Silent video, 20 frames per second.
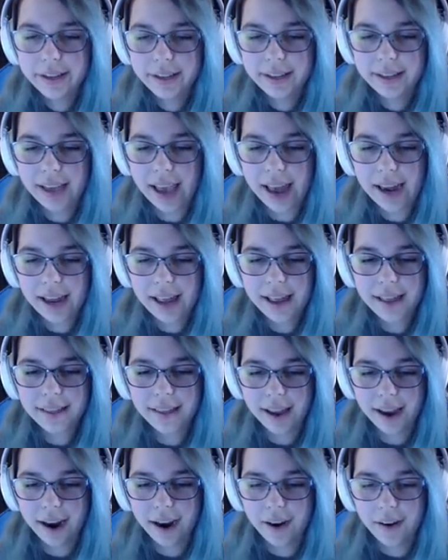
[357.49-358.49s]
Get in
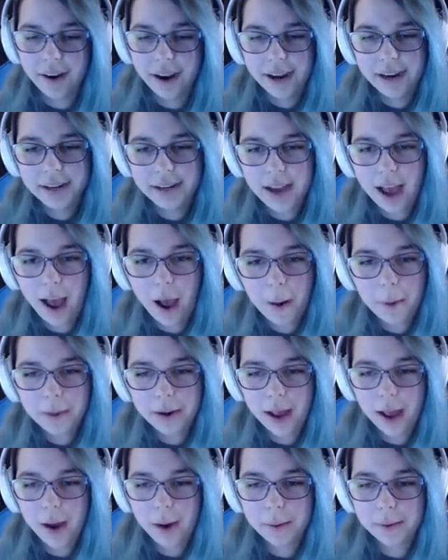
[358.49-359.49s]
there. Go,
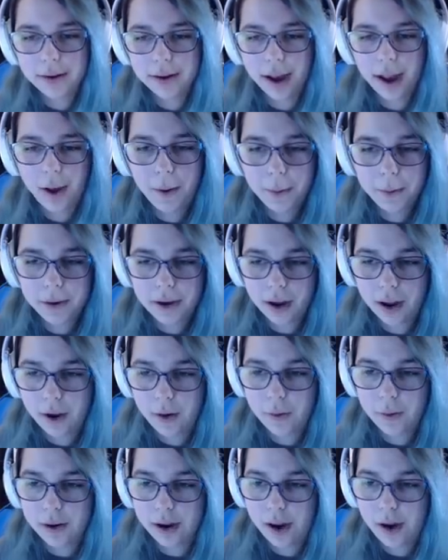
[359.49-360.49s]
go, go,
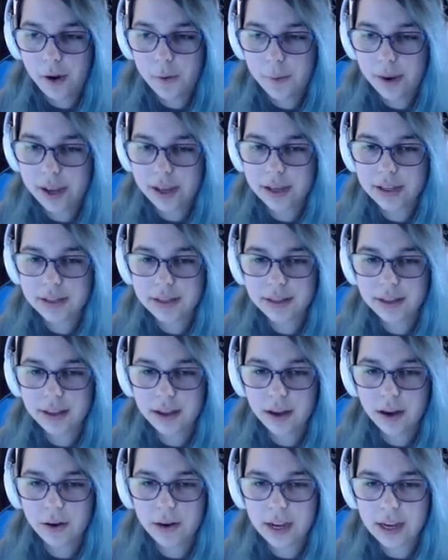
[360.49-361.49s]
go. Oh, wait.
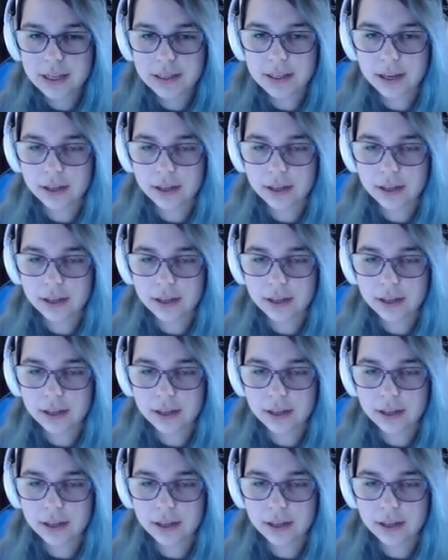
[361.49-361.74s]
Okay, it's not